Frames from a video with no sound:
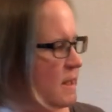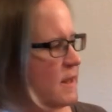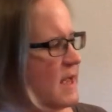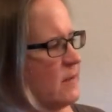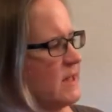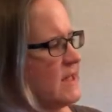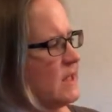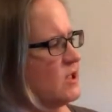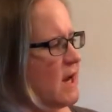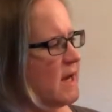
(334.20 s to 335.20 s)
Then we
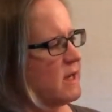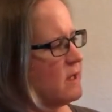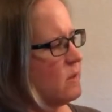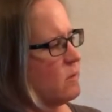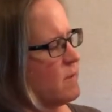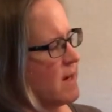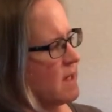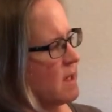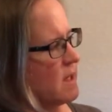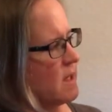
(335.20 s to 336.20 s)
did J. We
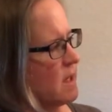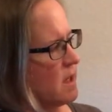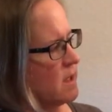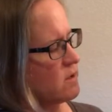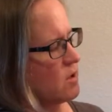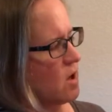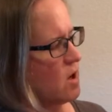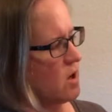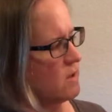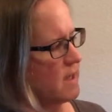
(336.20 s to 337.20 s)
made a
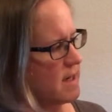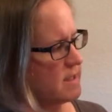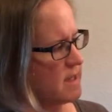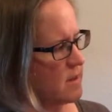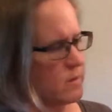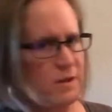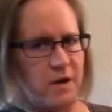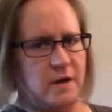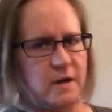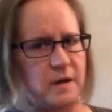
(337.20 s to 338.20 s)
tall line down with a
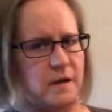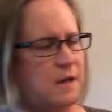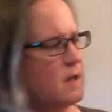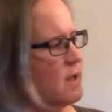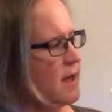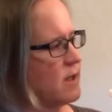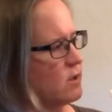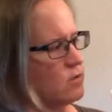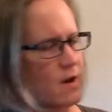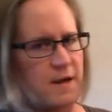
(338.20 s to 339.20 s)
hook and a
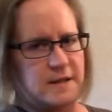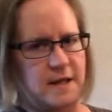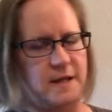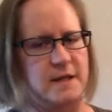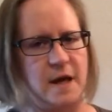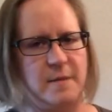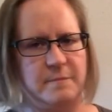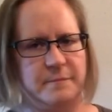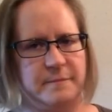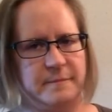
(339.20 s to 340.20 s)
cross at the top.
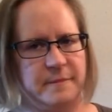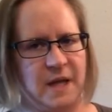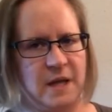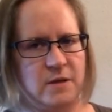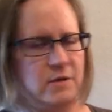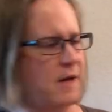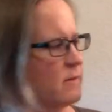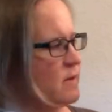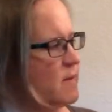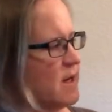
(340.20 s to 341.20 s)
Do that
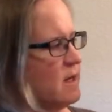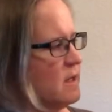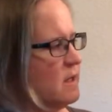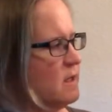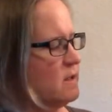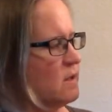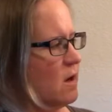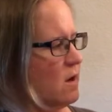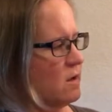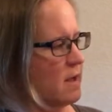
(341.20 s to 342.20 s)
with me.
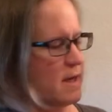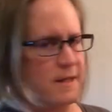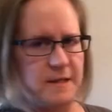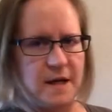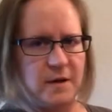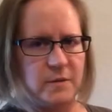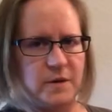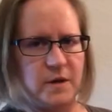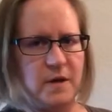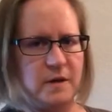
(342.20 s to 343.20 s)
Tall line down with
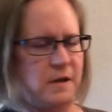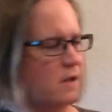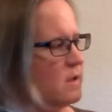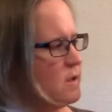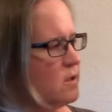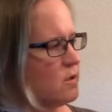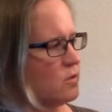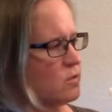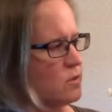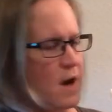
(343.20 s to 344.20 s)
a hook,
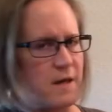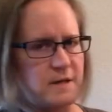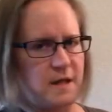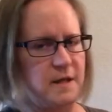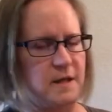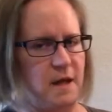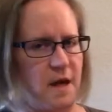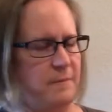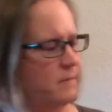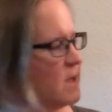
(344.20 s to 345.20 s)
cross at the
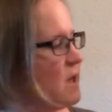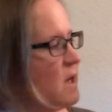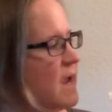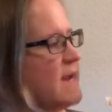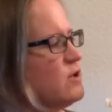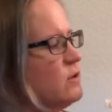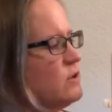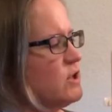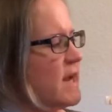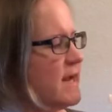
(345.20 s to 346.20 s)
top. And your
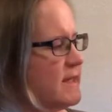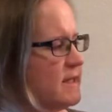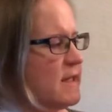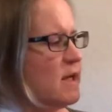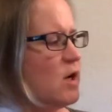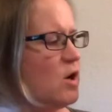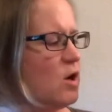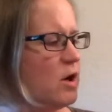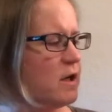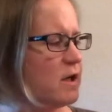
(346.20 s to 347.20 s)
J is gonna
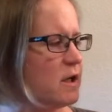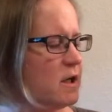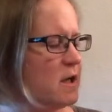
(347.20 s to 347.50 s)
hook